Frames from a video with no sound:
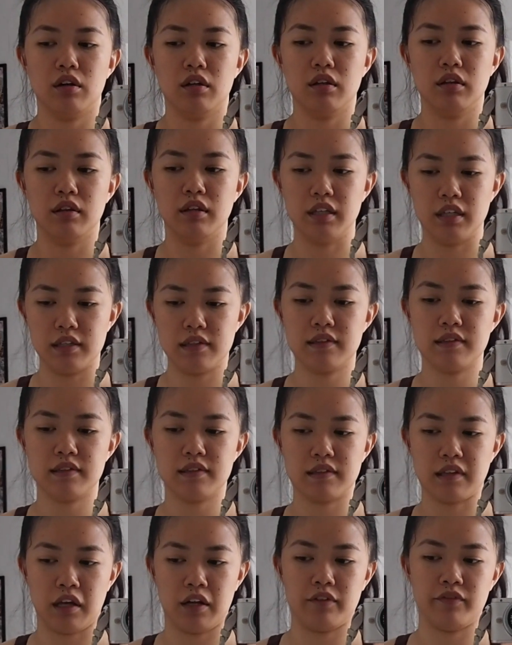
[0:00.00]
this
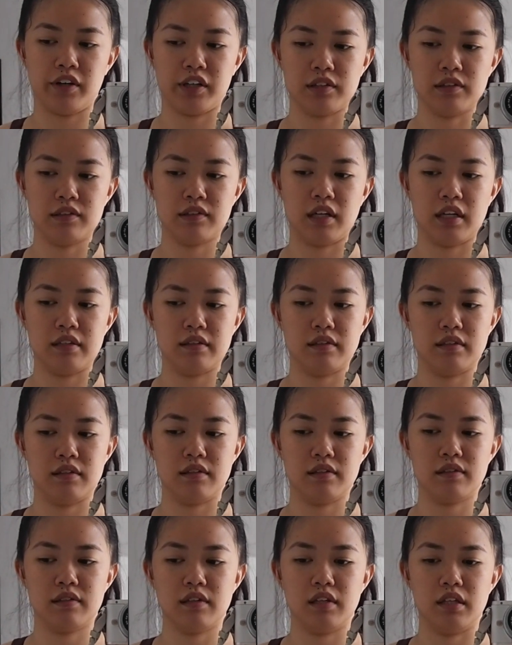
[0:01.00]
set of
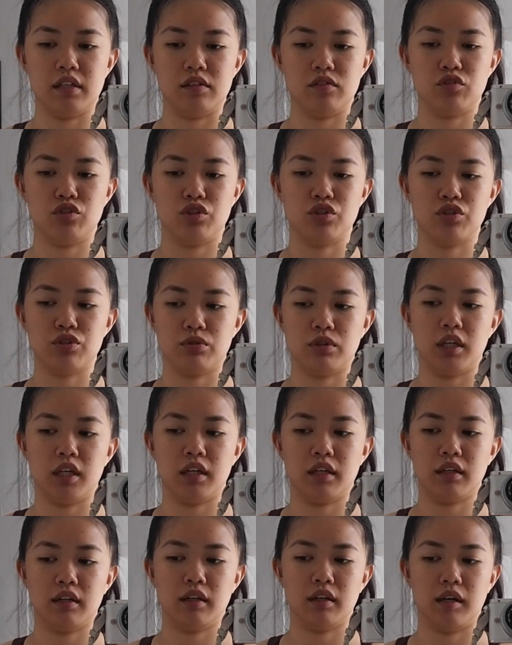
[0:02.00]
exercises is you're
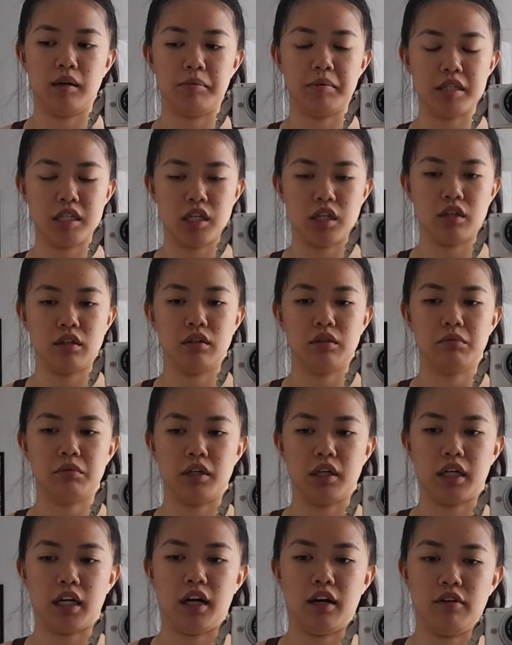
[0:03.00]
doing a particular
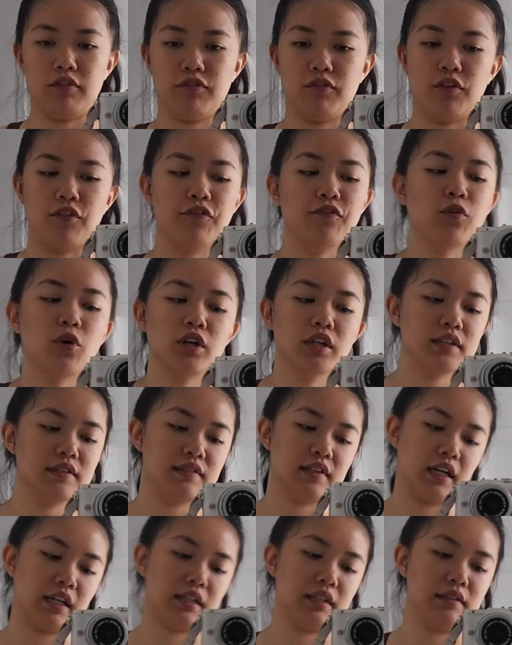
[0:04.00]
workout for 40
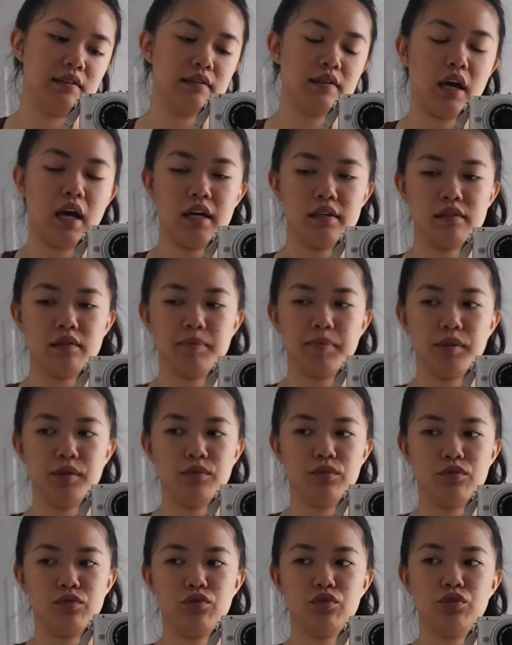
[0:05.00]
seconds as
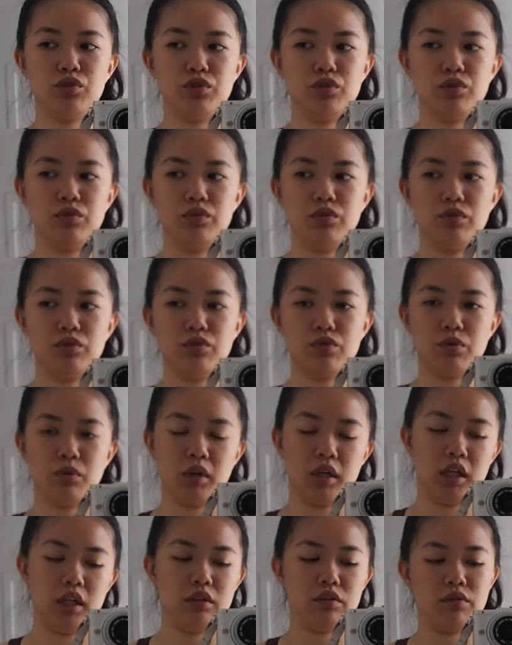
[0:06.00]
opposed to
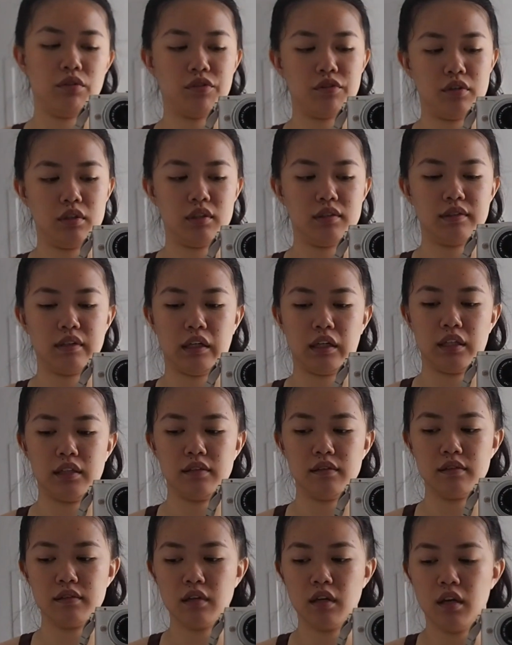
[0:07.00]
20 to 30
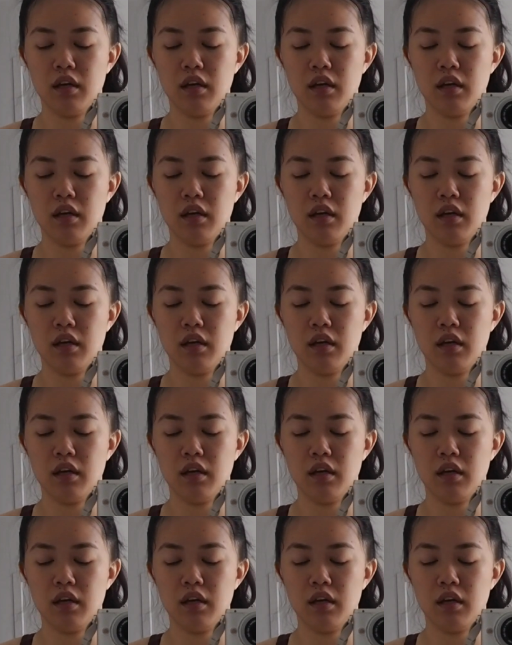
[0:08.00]
seconds.